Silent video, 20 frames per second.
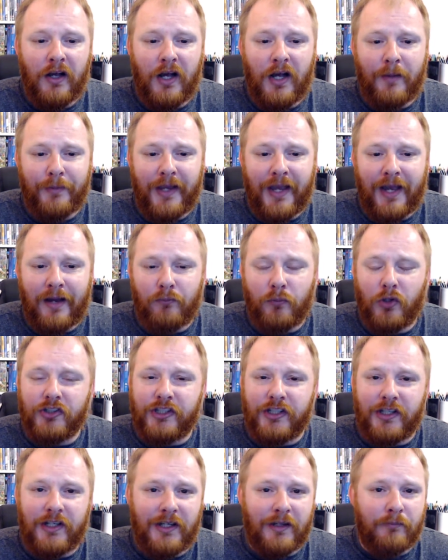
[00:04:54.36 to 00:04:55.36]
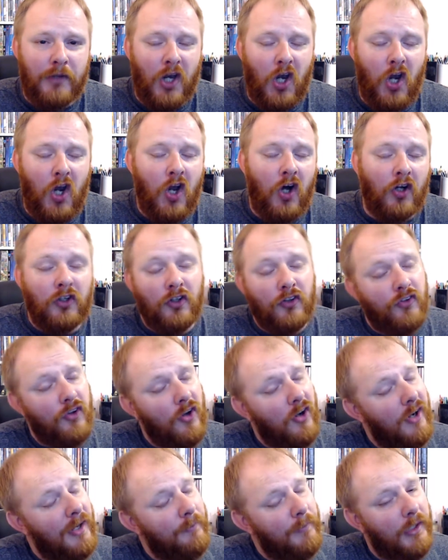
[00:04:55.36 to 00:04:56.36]
Began watching him a long
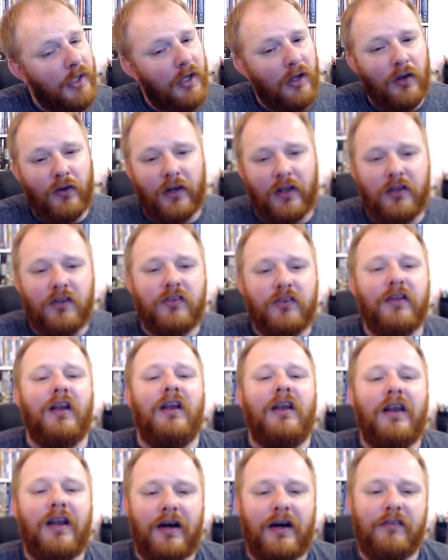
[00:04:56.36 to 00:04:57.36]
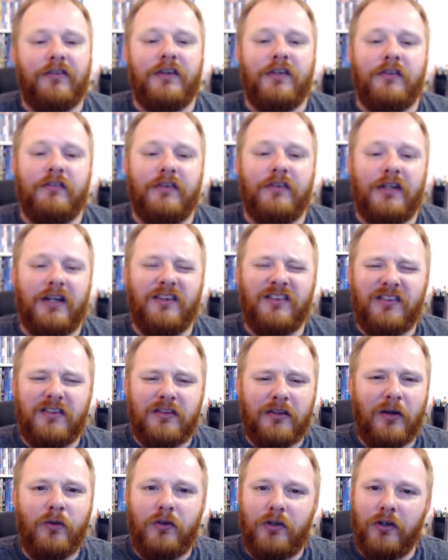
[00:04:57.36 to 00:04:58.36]
time ago, and I used to love his videos. He's
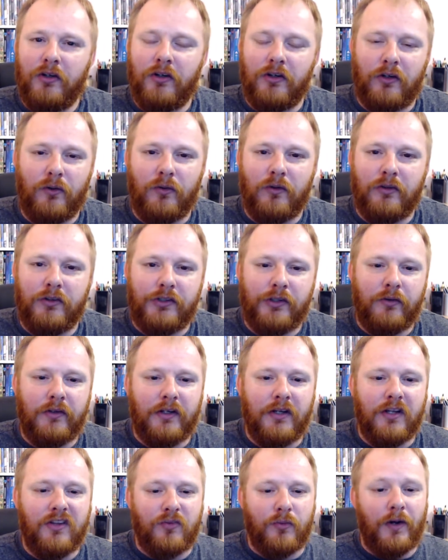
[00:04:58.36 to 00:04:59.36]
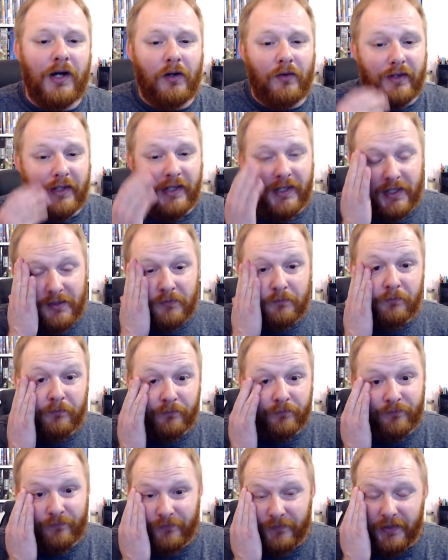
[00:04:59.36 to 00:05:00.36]
so good at Call of Duty as well, and he
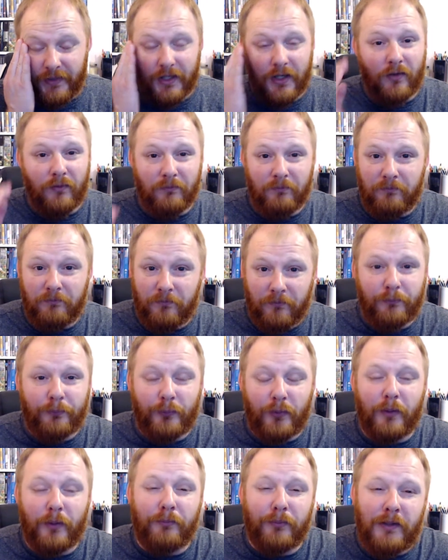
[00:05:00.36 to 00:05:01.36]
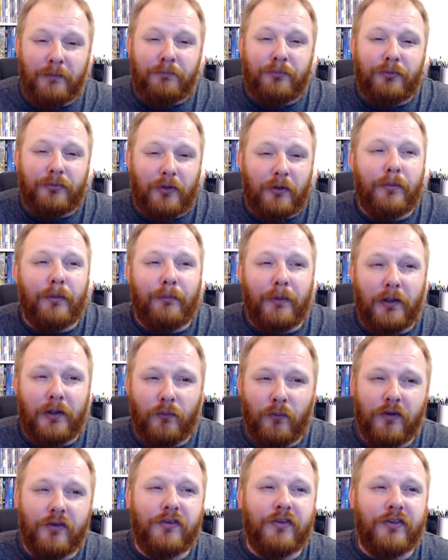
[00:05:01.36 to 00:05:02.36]
you know, probably
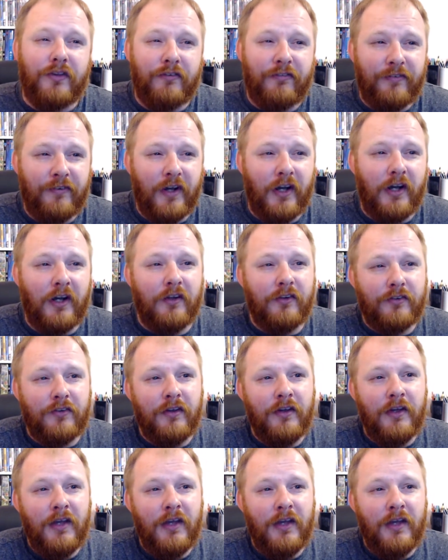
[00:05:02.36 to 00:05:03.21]
was the first